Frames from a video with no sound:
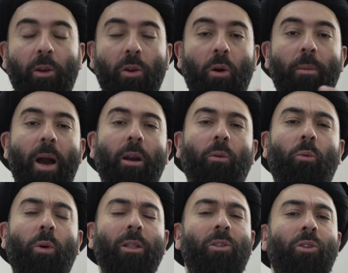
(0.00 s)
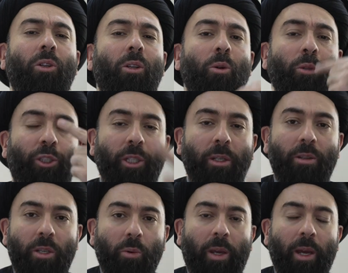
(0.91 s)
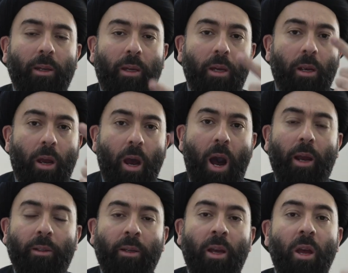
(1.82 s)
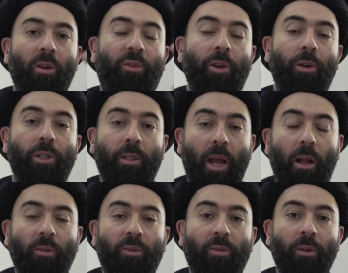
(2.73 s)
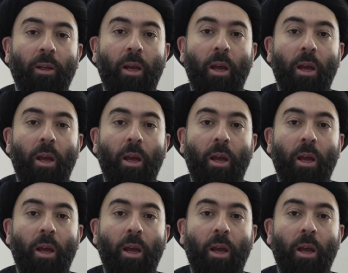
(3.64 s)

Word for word: no matter what solutions you can concoct for yourself,